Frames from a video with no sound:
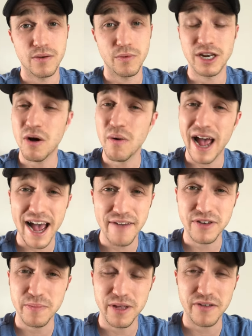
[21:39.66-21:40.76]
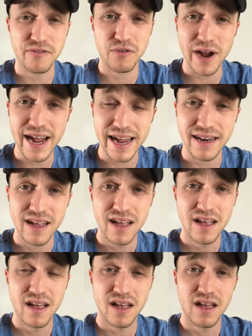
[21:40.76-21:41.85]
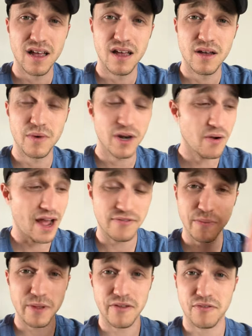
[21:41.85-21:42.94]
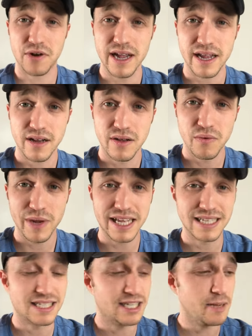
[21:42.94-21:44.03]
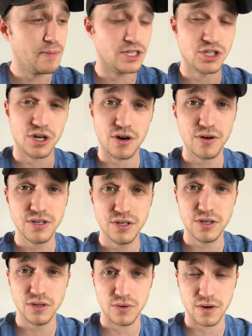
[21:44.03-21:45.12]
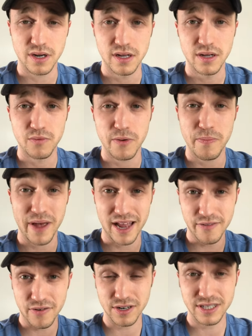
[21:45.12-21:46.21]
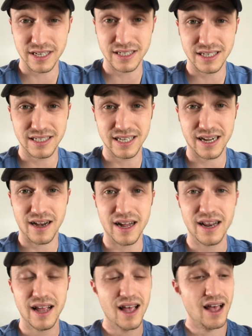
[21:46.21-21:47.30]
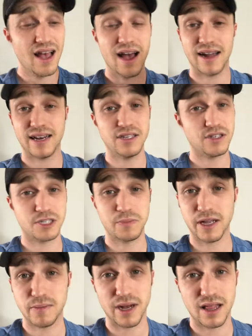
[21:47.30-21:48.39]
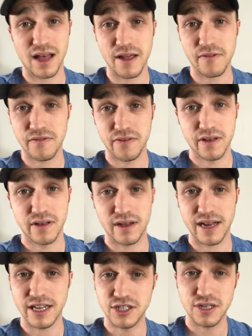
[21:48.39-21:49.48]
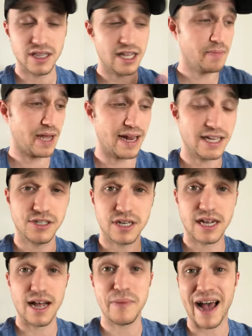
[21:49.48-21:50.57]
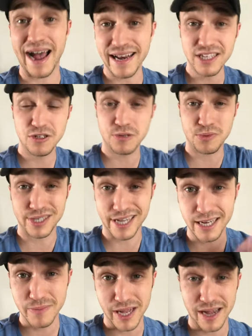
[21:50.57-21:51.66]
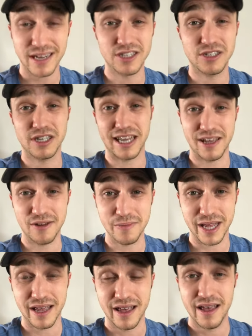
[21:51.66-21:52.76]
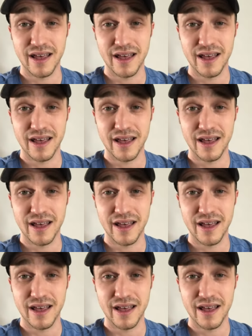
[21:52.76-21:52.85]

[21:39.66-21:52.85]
We don't have to be afraid. We don't have to be afraid. We can simply turn to the Lord, repent of our sins, and say, God, I need you to speak into my life. I need you to lead me. I need you to guide me. I need you to protect me. I need you to heal me.